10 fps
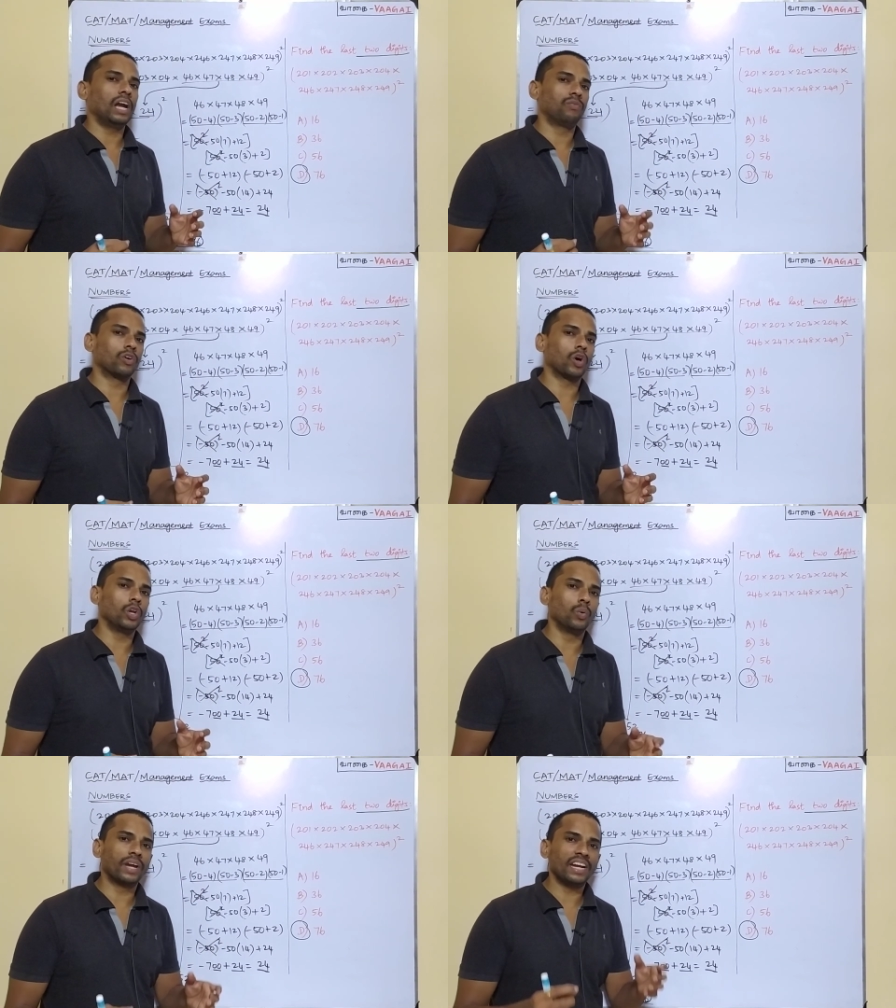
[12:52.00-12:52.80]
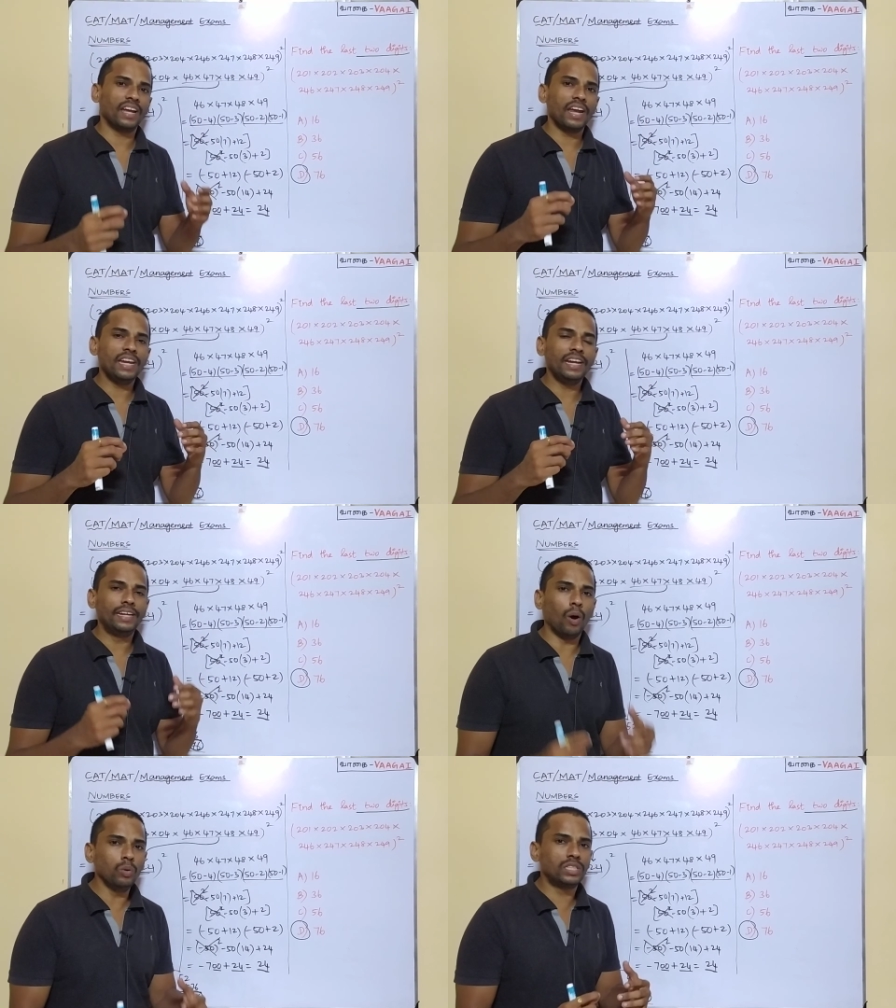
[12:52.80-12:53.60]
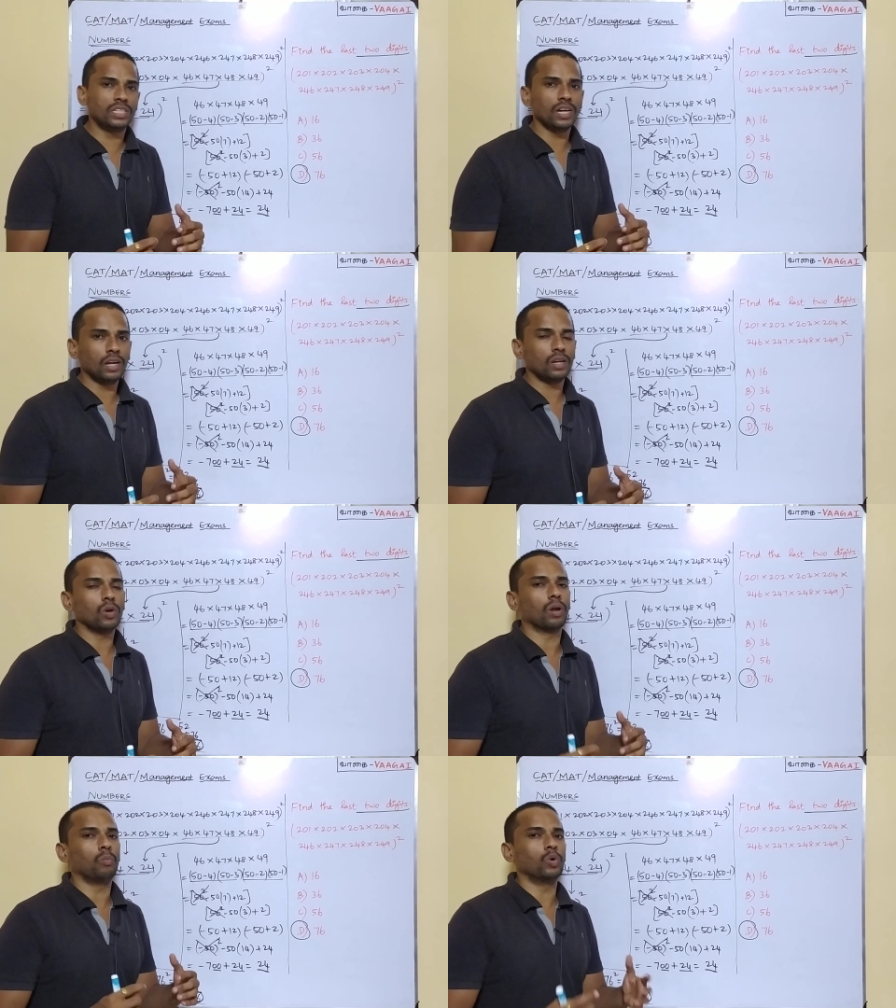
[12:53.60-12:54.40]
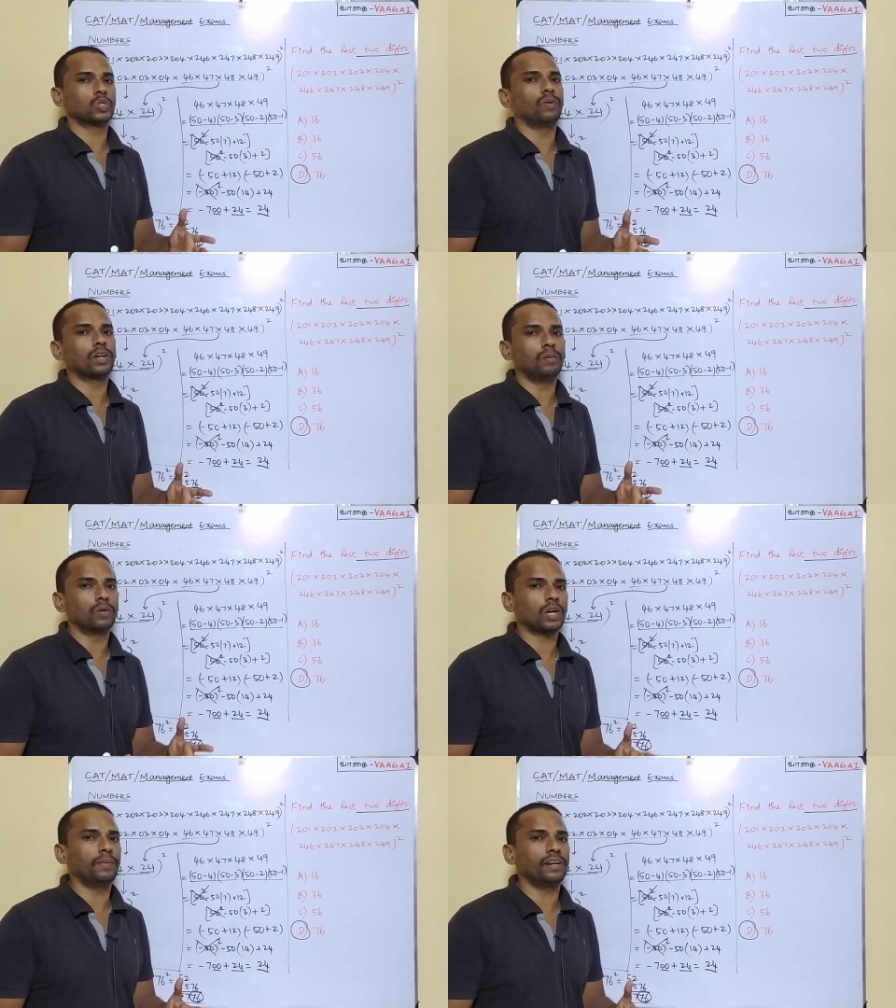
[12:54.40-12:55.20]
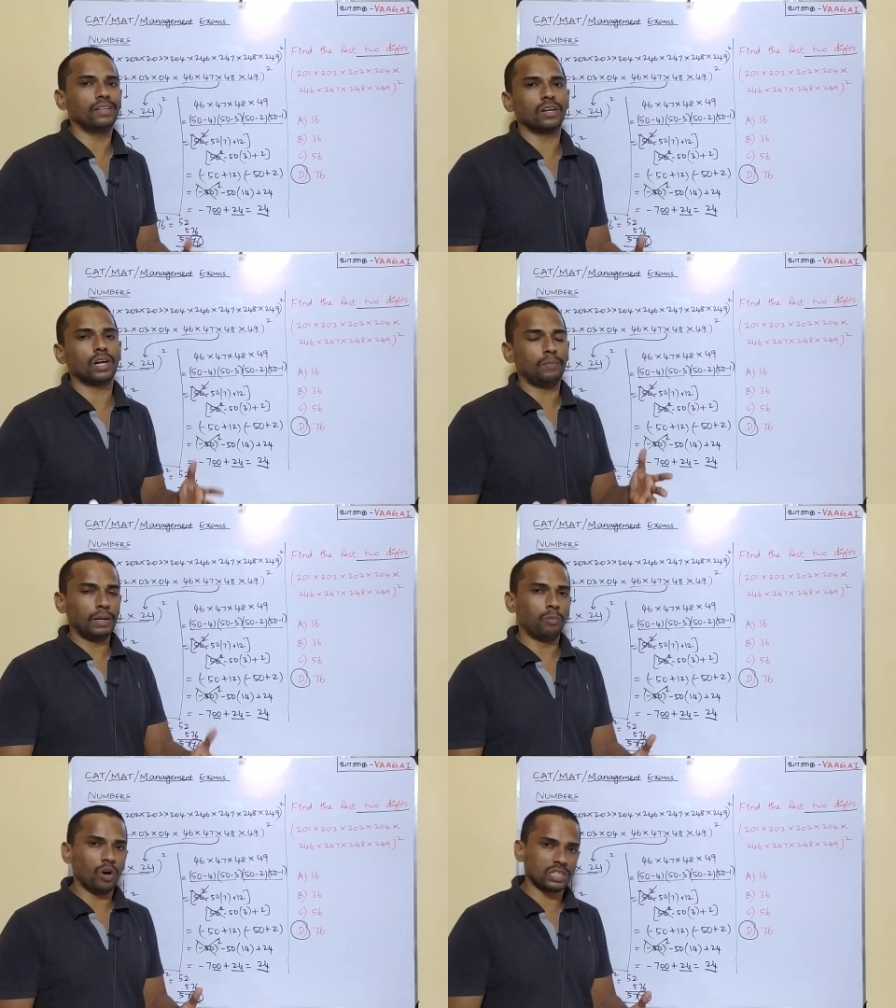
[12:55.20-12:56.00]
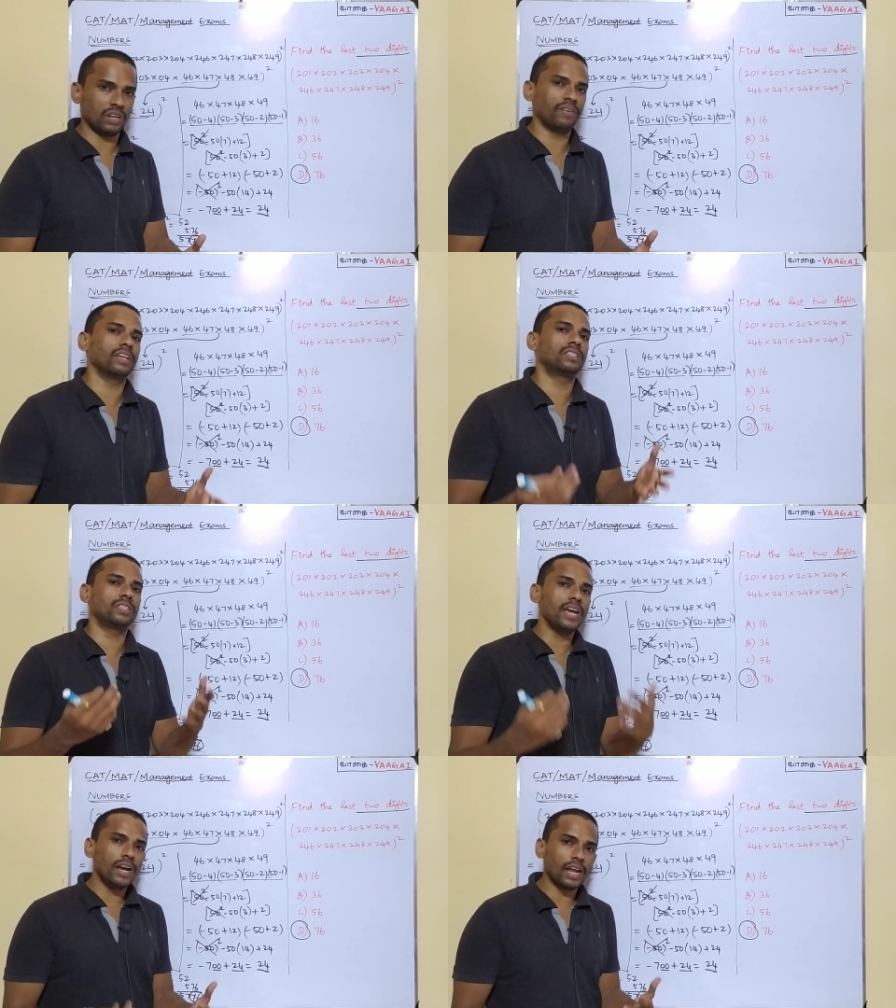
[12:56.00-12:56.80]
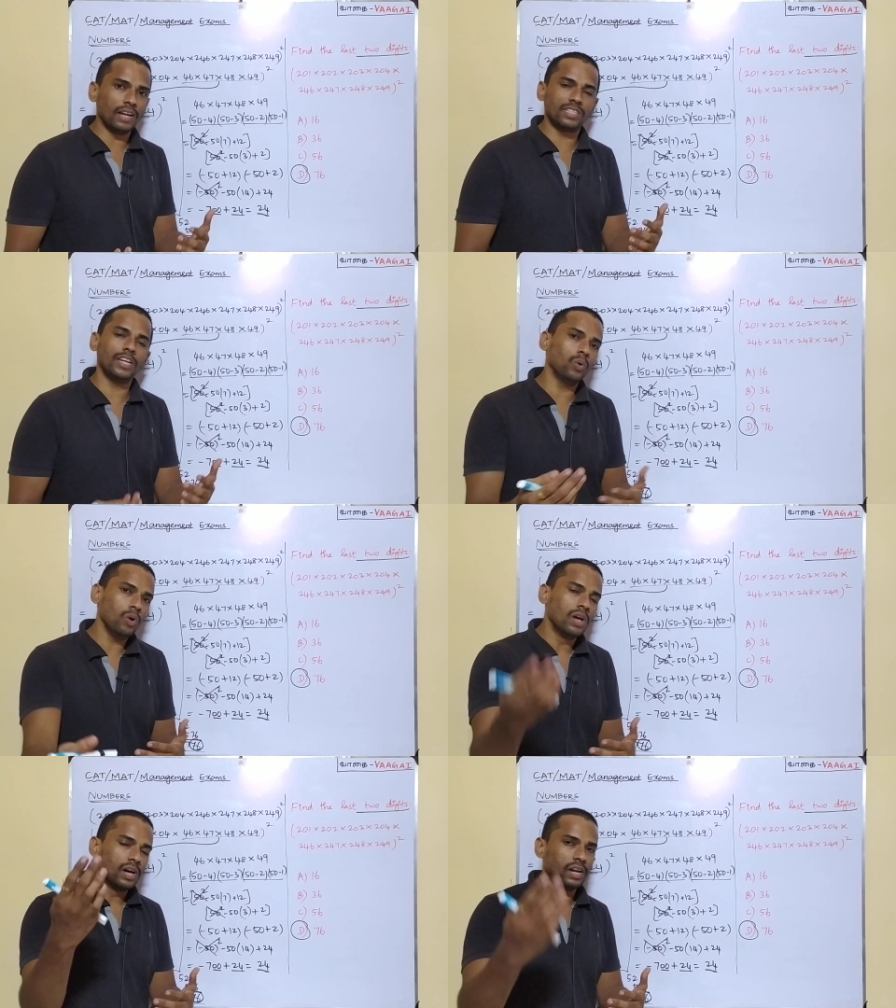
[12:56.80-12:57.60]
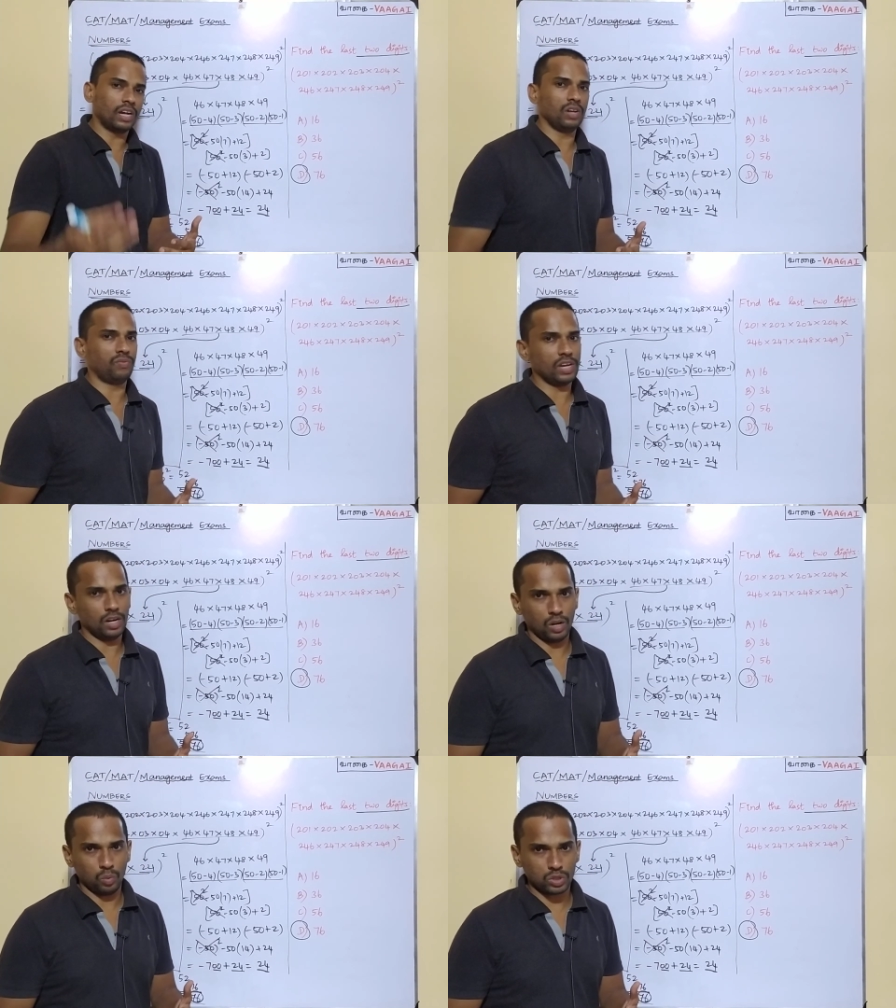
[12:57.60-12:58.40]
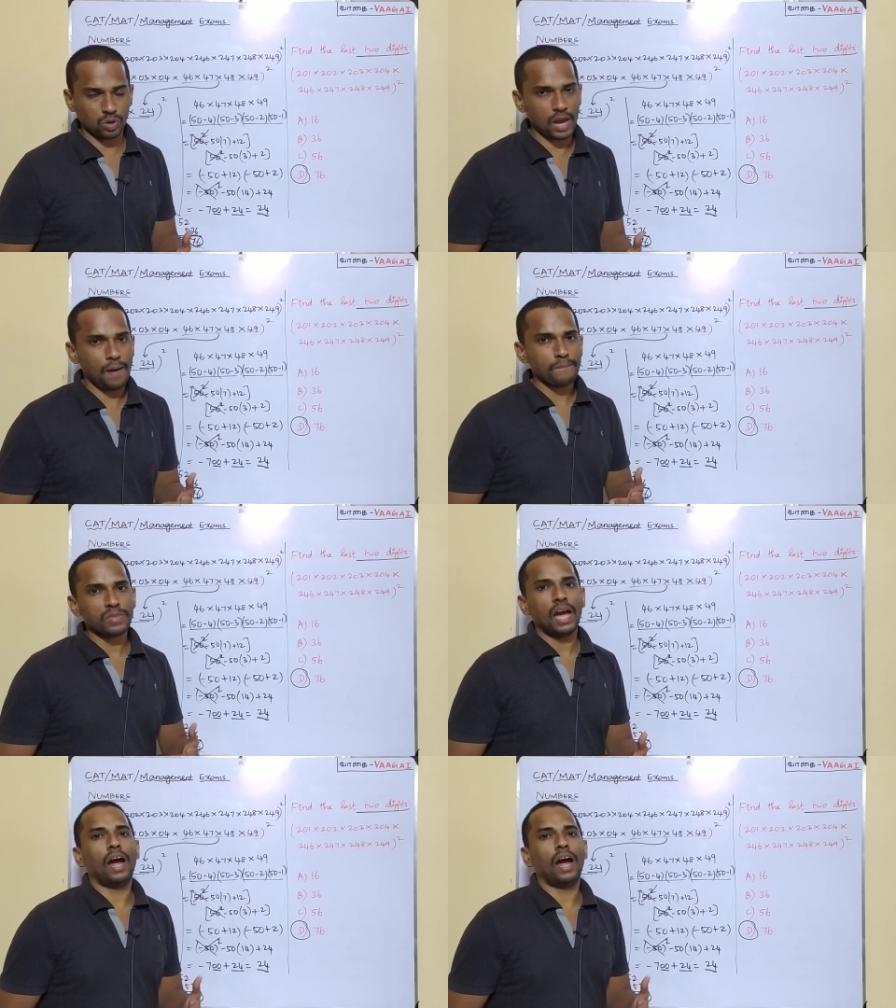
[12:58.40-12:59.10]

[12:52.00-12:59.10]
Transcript: and if at all you get any doubts here you are most welcome to comment in the comment box and when I see it I'll see to rectify your doubts okay